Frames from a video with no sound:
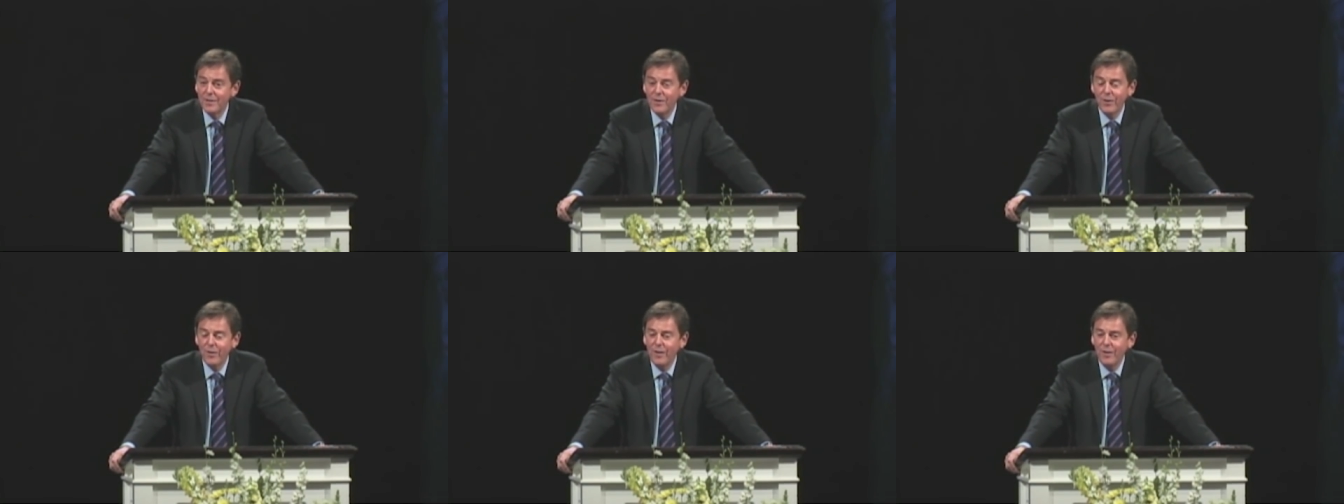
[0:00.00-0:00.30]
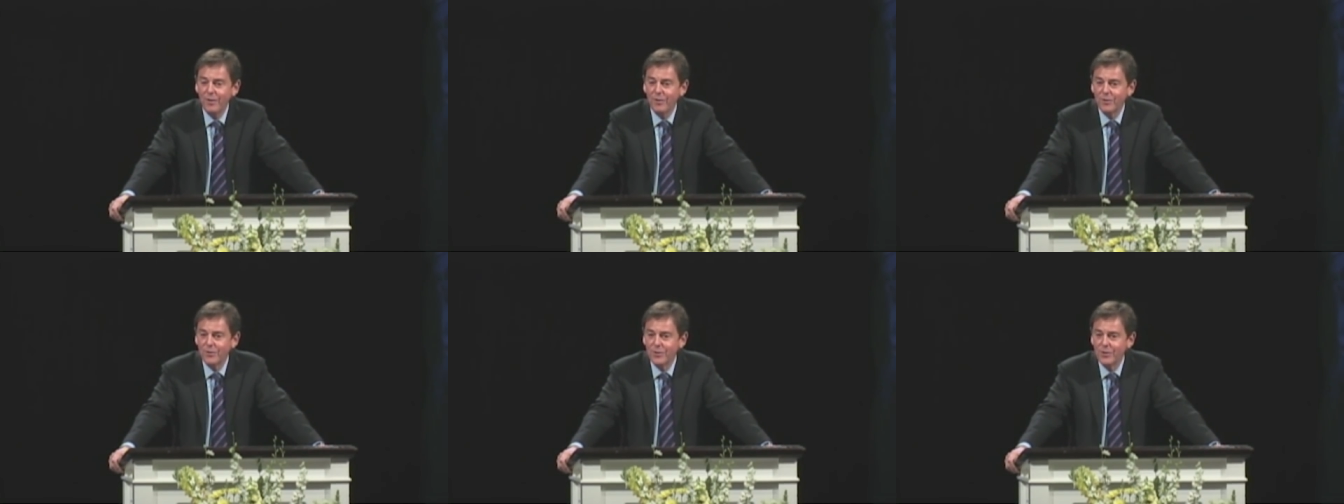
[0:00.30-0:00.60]
No, they
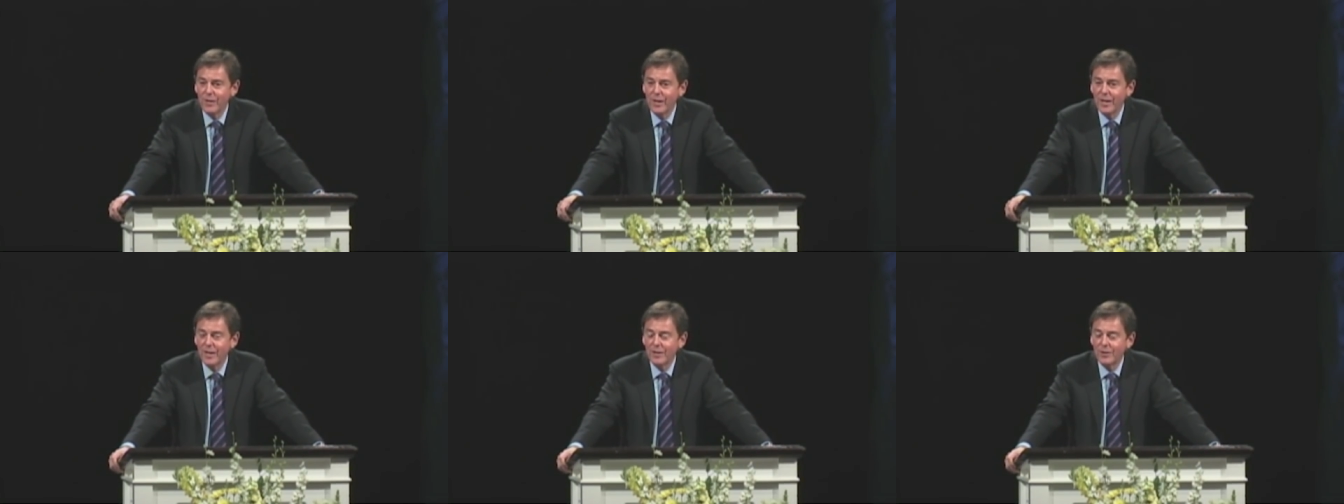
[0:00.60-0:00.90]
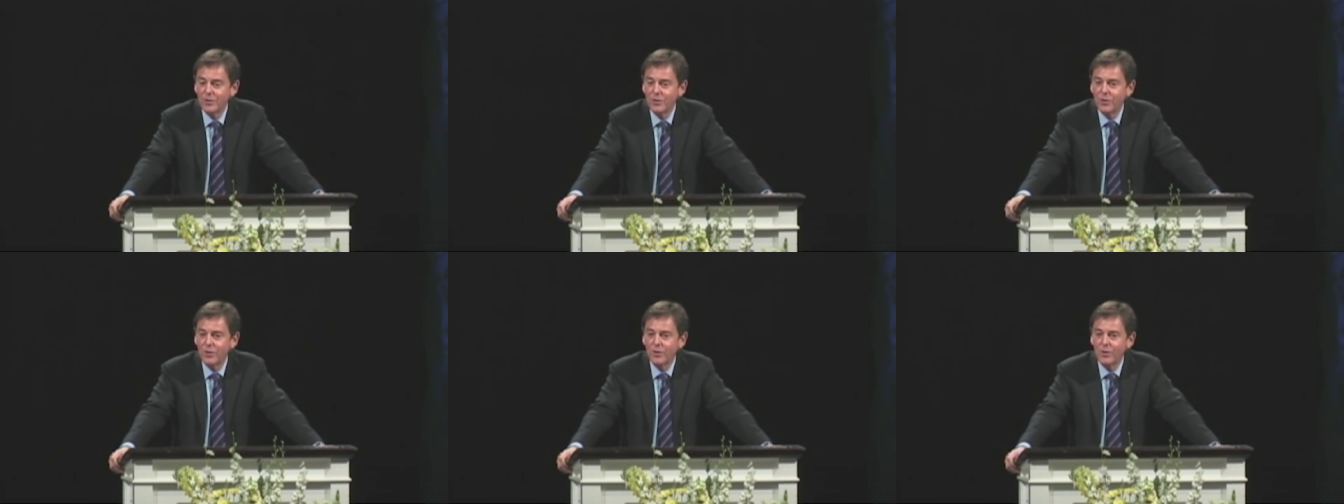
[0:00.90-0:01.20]
don't do that
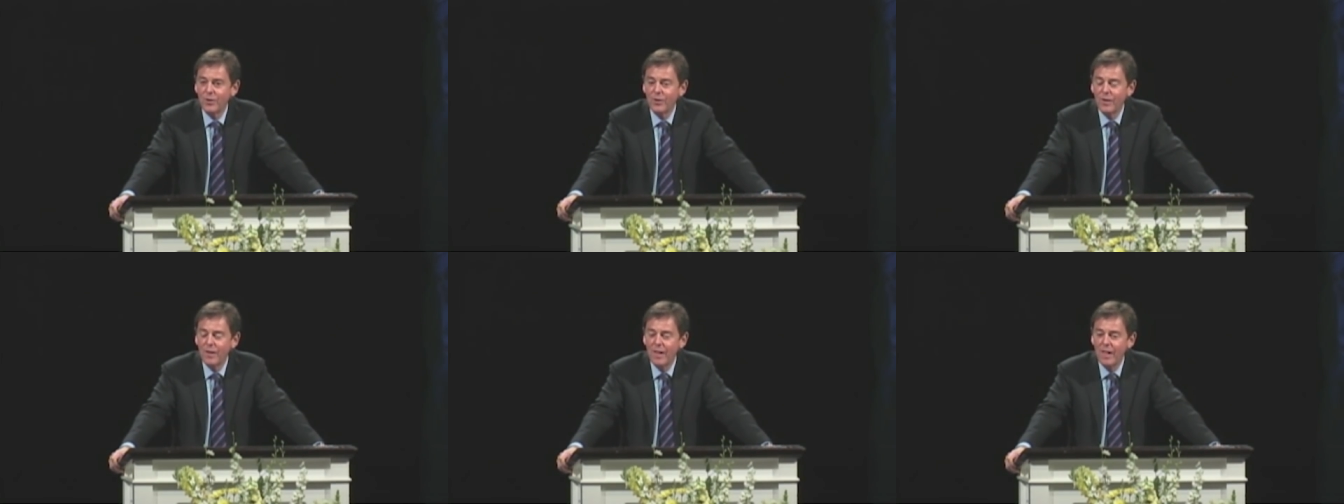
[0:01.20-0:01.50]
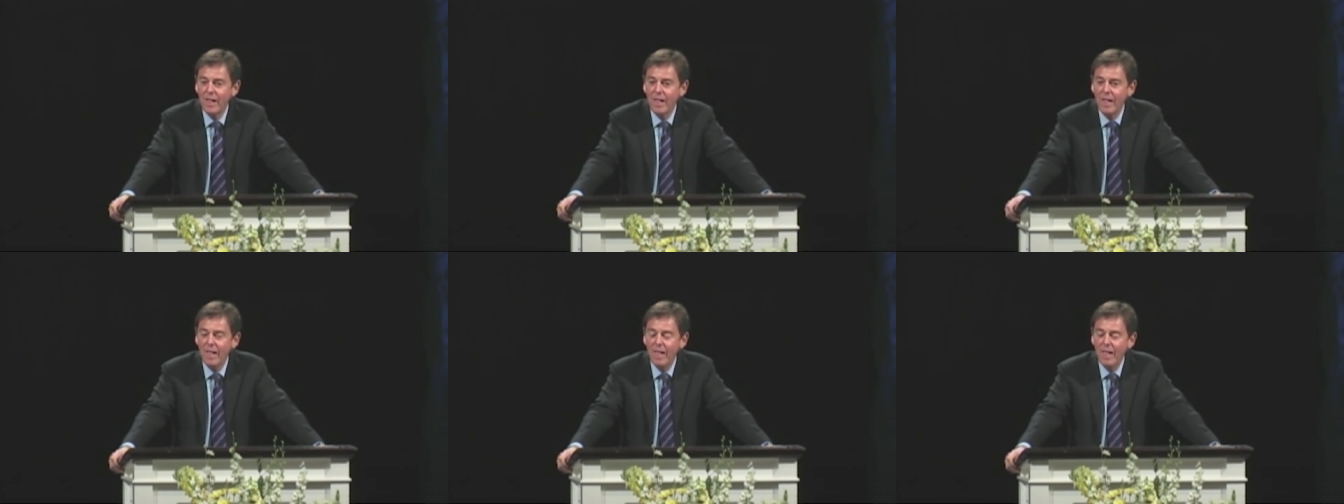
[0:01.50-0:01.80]
at all.
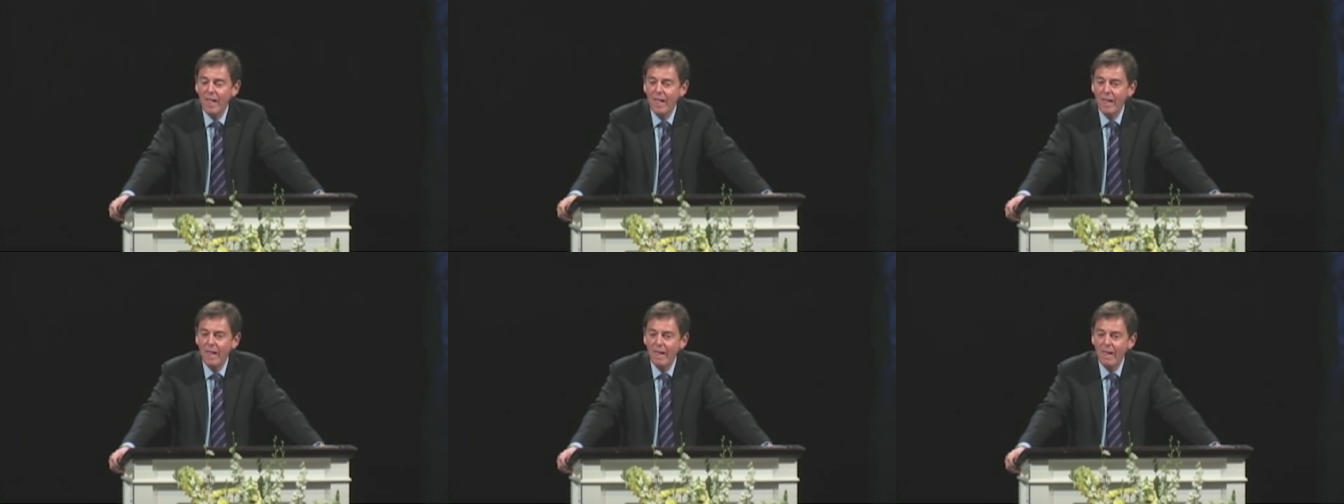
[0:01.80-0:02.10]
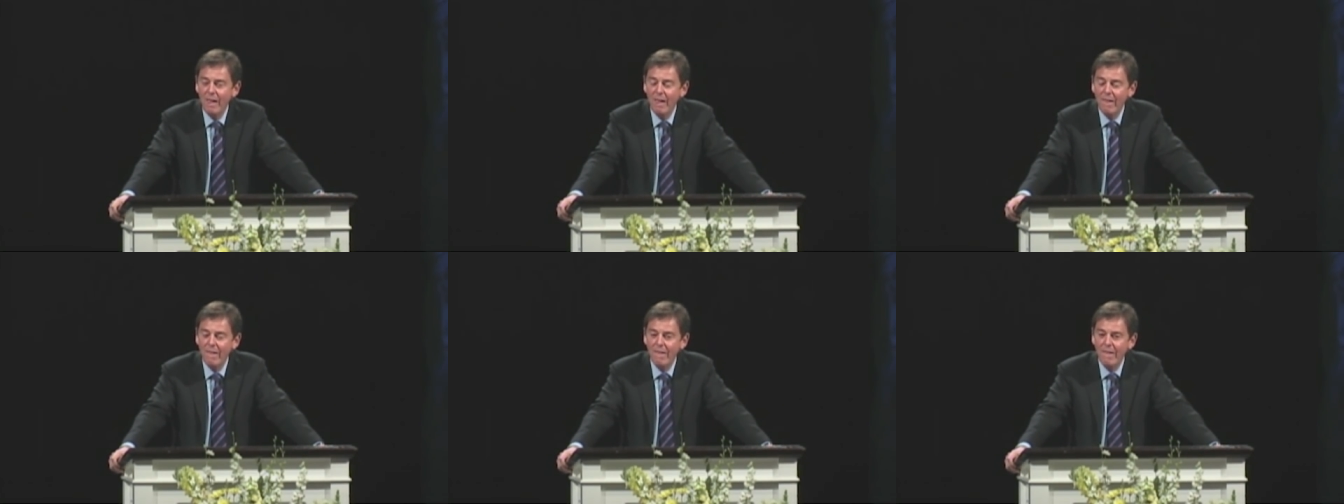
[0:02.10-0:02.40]

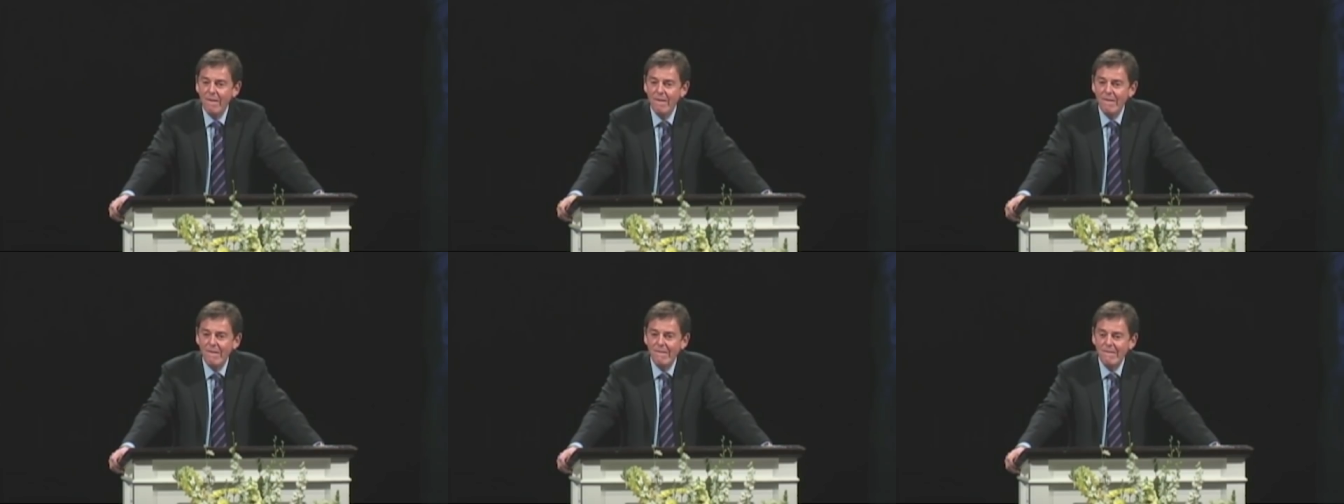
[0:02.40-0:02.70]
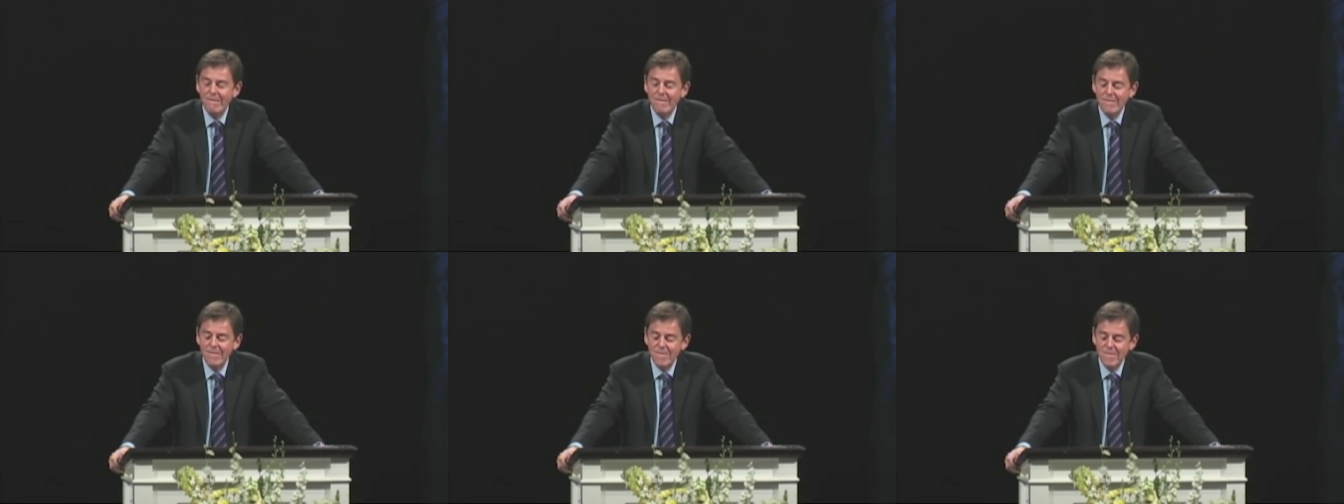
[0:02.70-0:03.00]

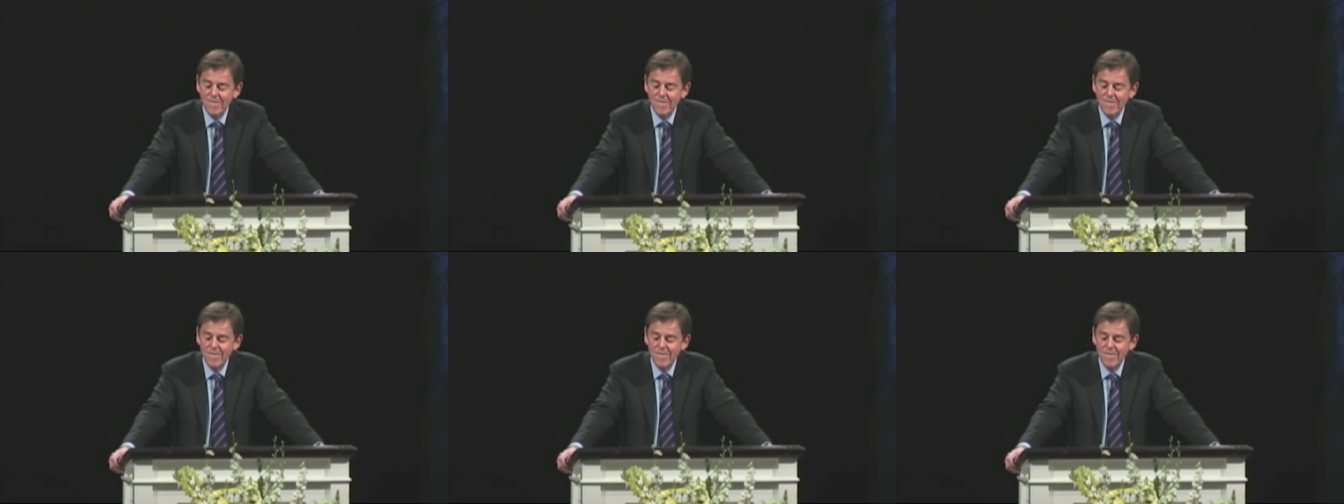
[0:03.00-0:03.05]
No.